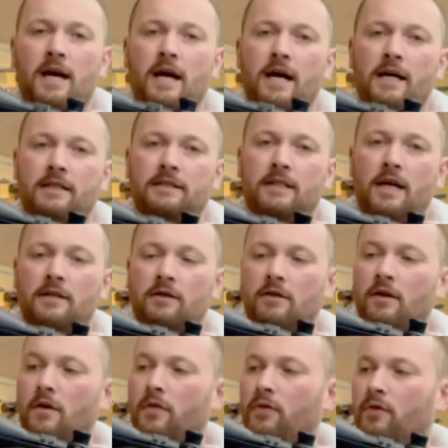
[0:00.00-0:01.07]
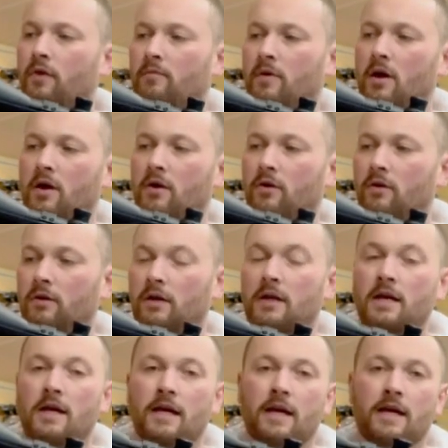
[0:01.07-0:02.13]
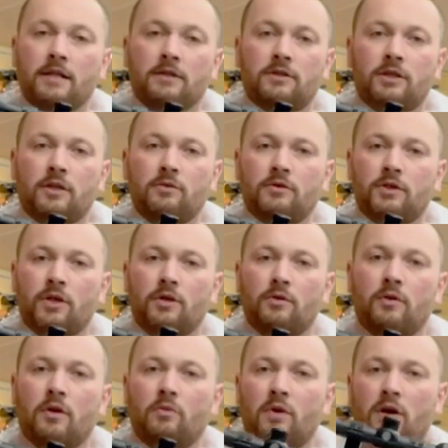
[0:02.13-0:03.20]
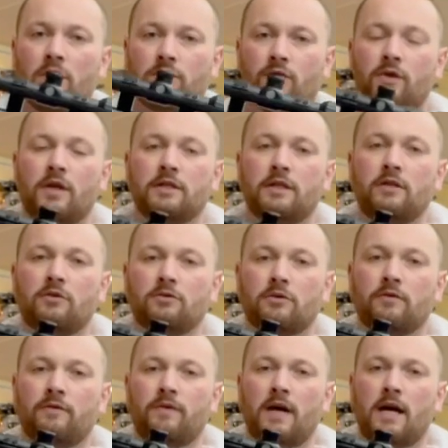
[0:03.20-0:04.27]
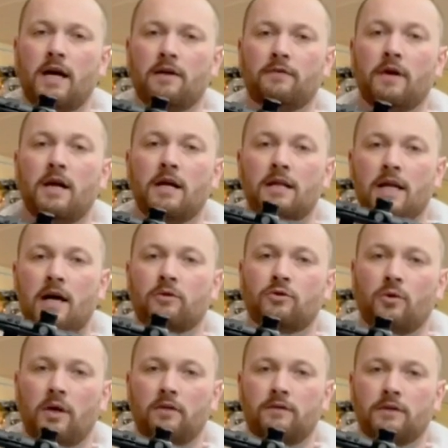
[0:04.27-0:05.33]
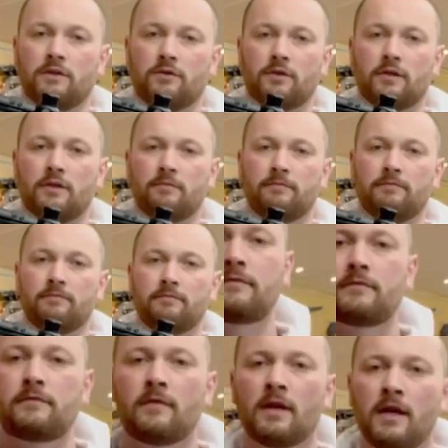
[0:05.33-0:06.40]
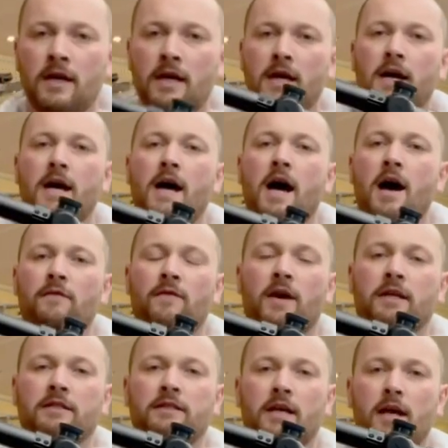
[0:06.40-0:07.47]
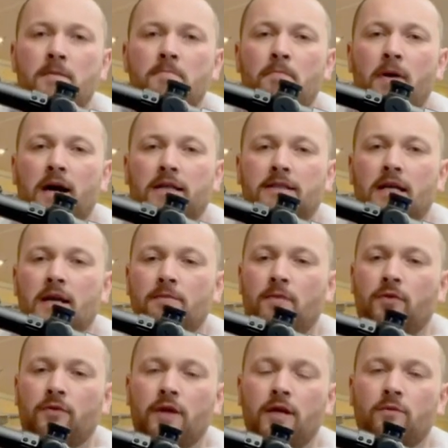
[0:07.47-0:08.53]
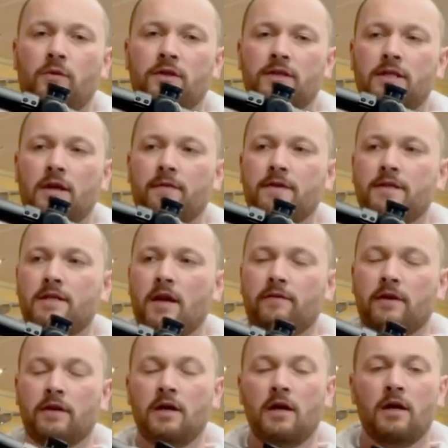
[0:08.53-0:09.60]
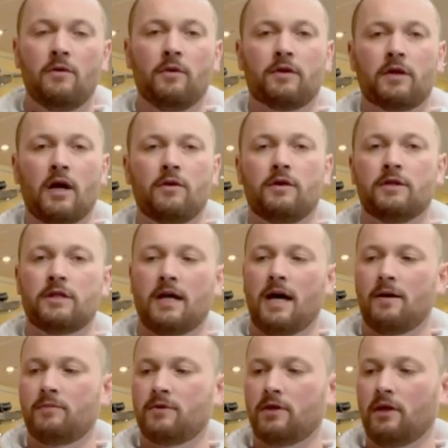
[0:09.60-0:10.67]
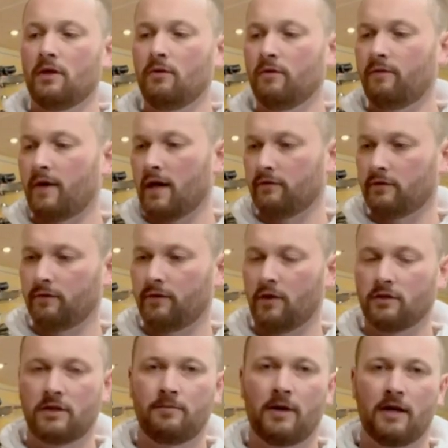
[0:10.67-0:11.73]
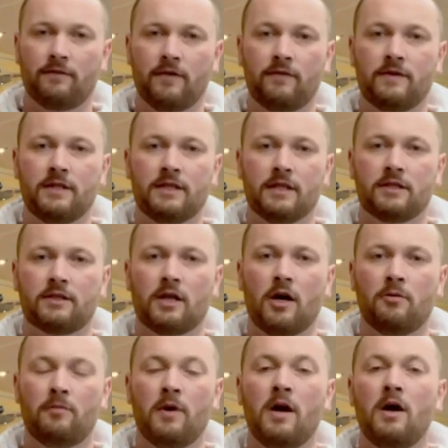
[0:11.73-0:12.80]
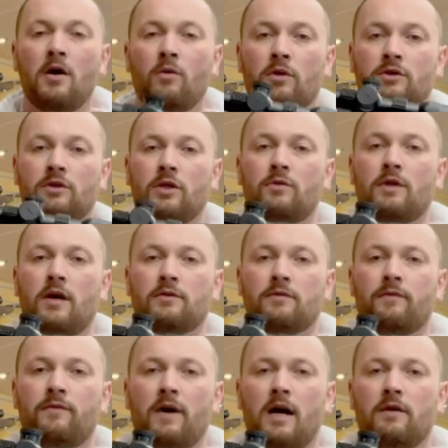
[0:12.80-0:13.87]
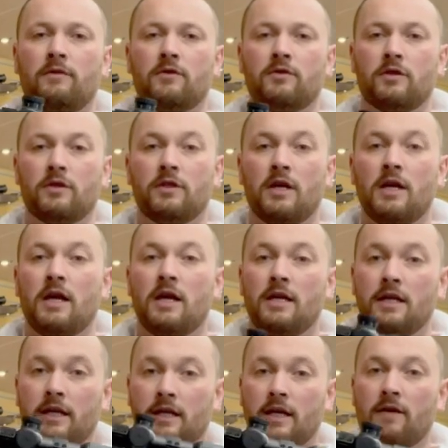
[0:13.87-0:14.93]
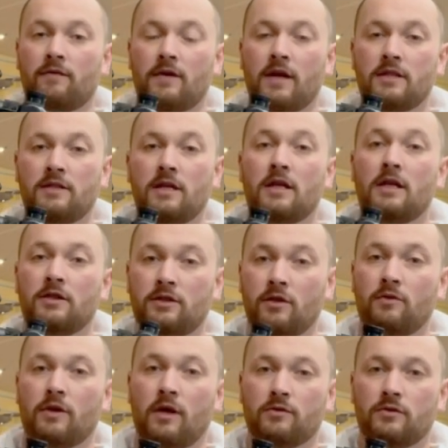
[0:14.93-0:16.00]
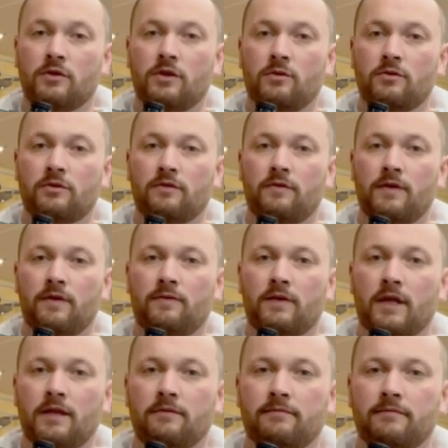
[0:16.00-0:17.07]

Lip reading: R10 thumb hole in 22 was 1305, now 1200. FX Impact M3 in 177 with Conus Absolute 5-40x56 scope was 2500, you can have this at 2250.